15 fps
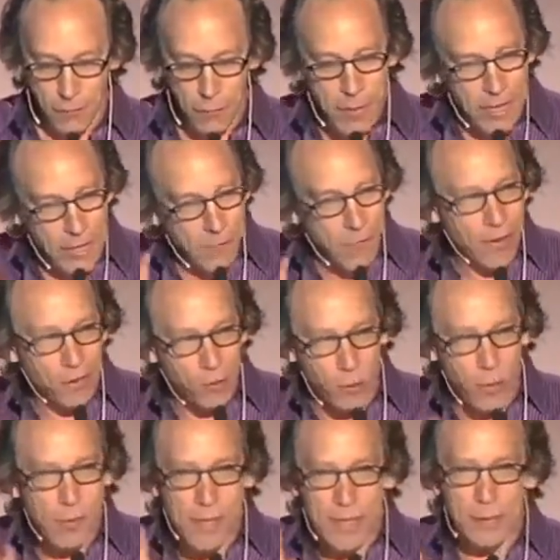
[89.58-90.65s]
For many of us,
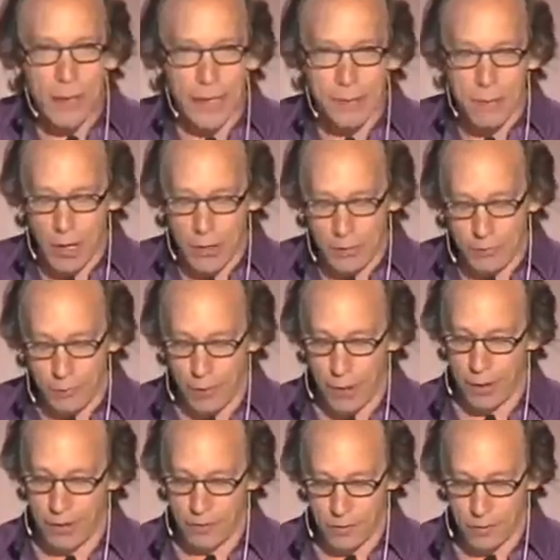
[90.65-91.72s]
when we meet like-minded
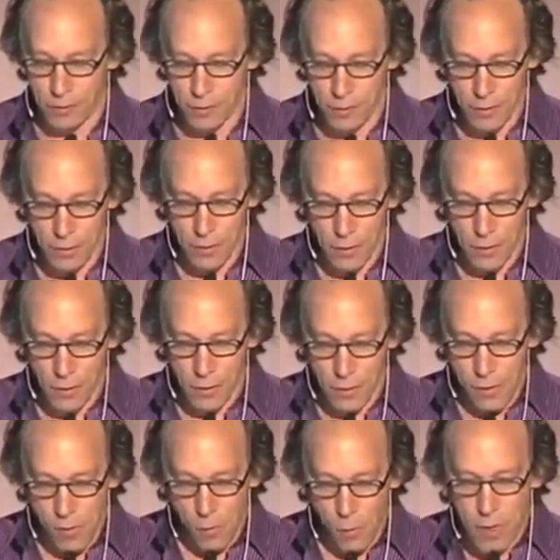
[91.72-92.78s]
friends,
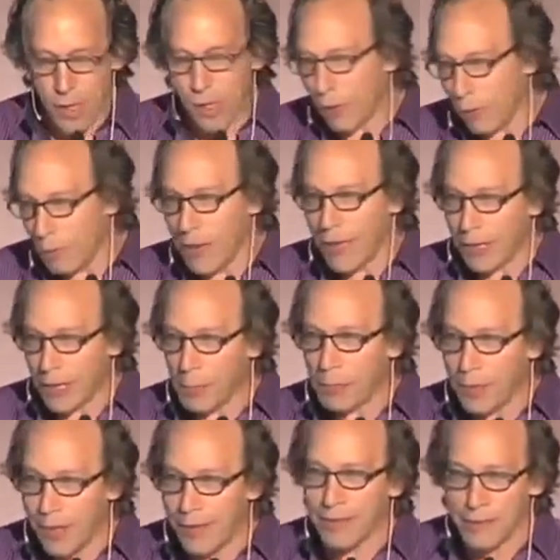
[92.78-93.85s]
we can remain
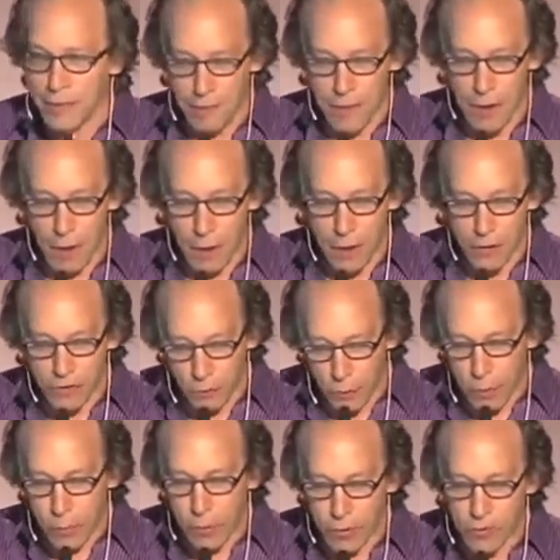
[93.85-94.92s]
complacent in the knowledge that
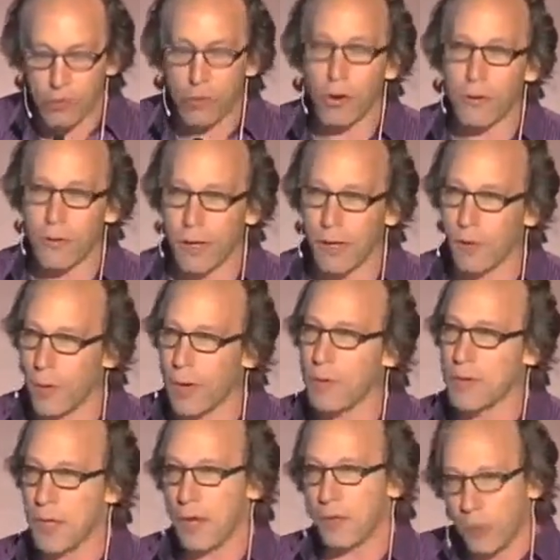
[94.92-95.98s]
we're pretty sure they'll agree
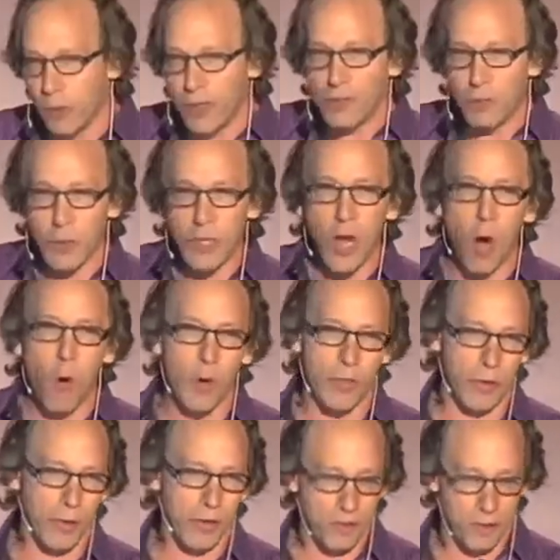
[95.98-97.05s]
with us, or at least we know
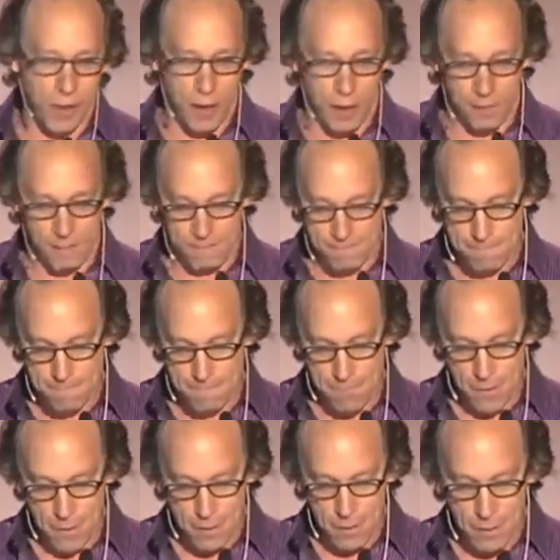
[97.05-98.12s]
what they're going to say.
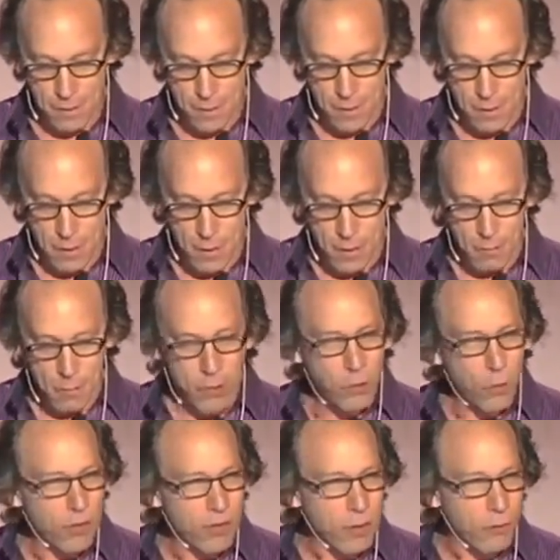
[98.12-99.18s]
But
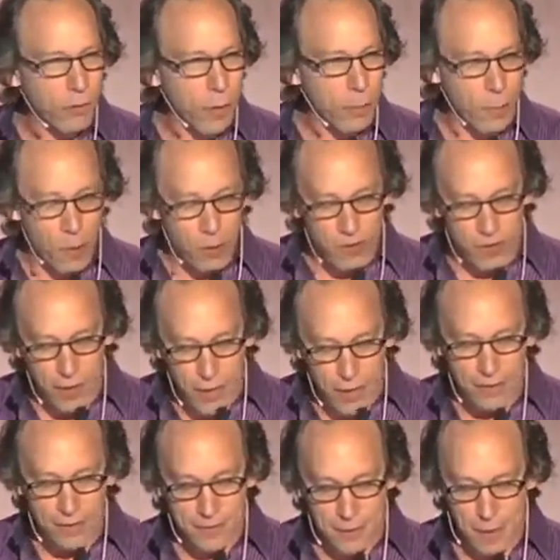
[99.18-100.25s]
Christopher approached
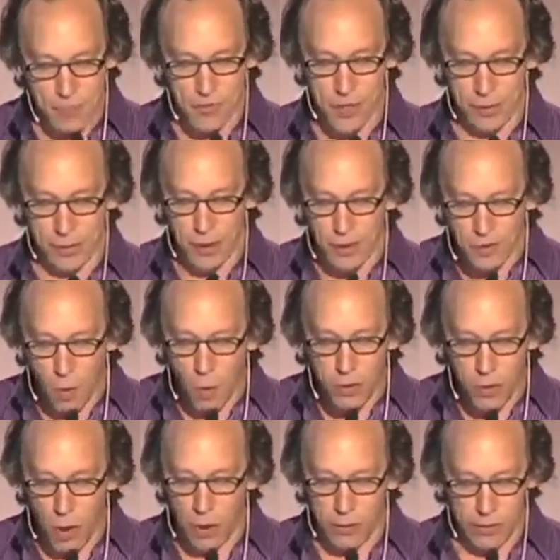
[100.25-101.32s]
each subject in its
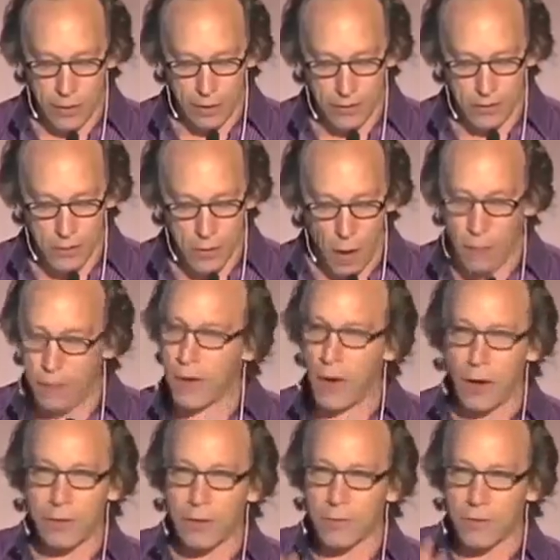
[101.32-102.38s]
own context, not in the
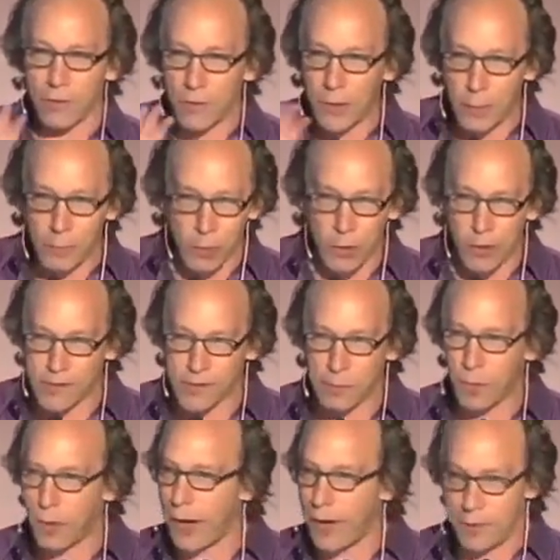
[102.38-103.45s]
context of
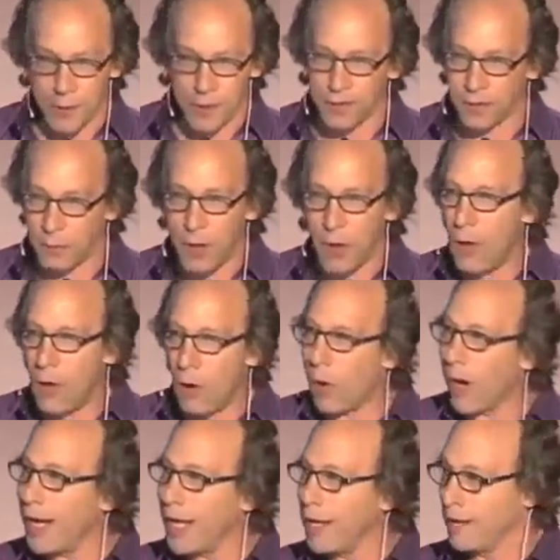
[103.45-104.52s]
liberalism or atheism
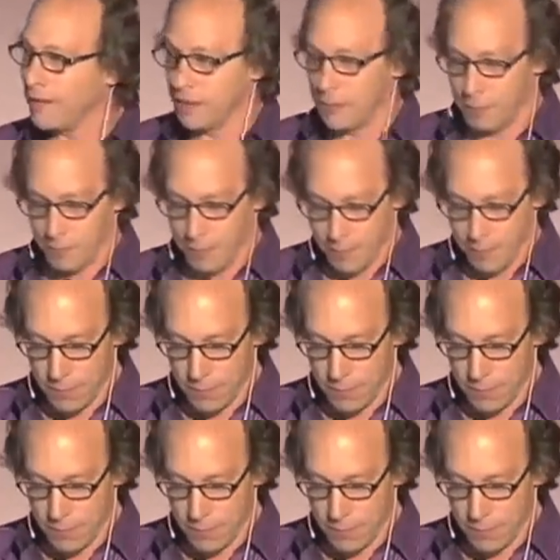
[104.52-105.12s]
or any ism.